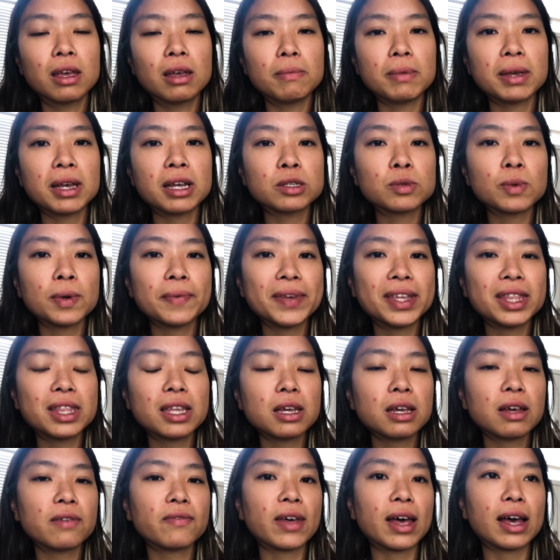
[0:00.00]
Because when we
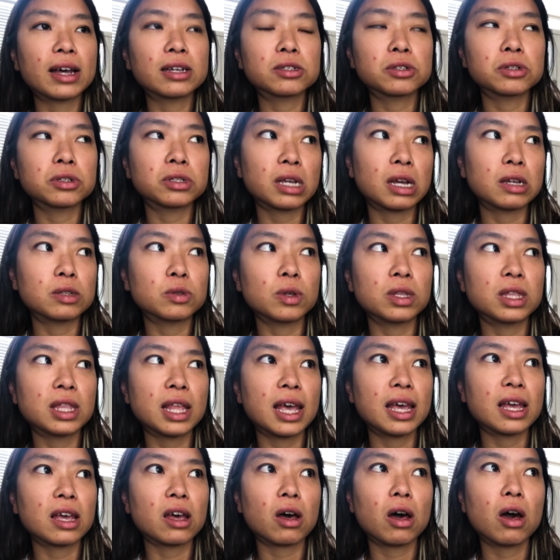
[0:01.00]
think of exercise, we
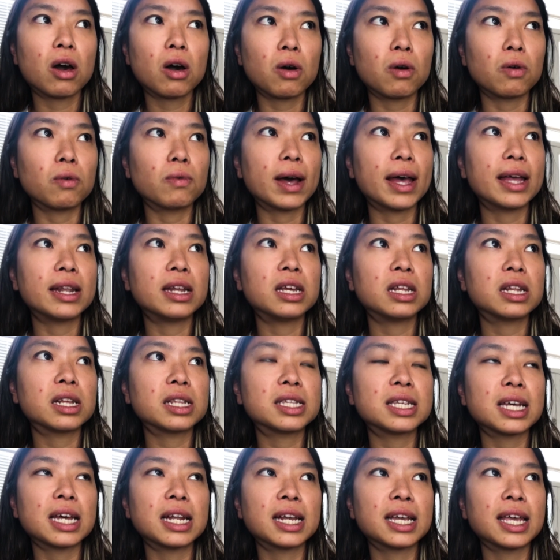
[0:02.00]
think, I need to
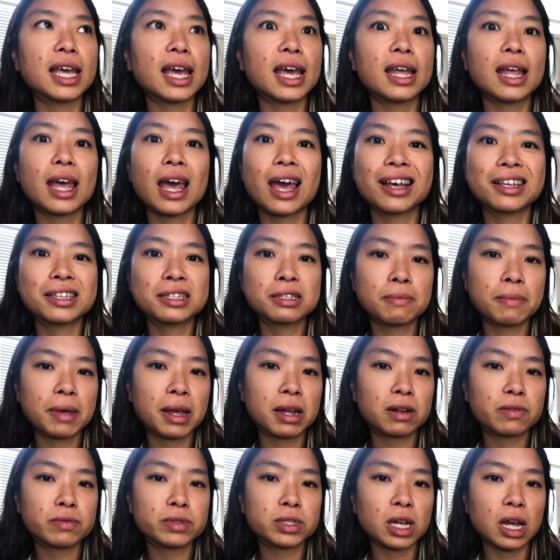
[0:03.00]
dedicate X
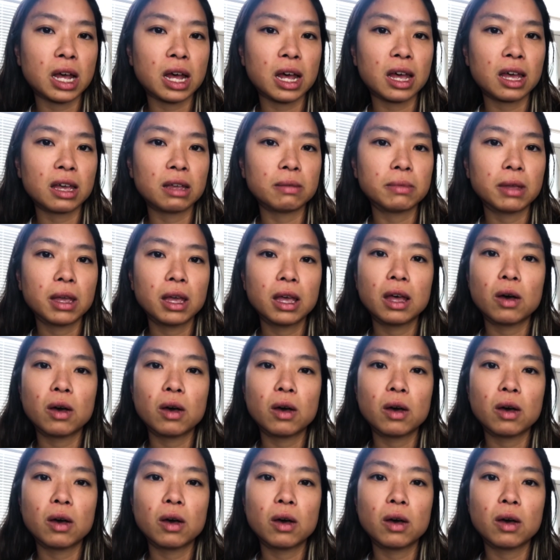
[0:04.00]
amount of time,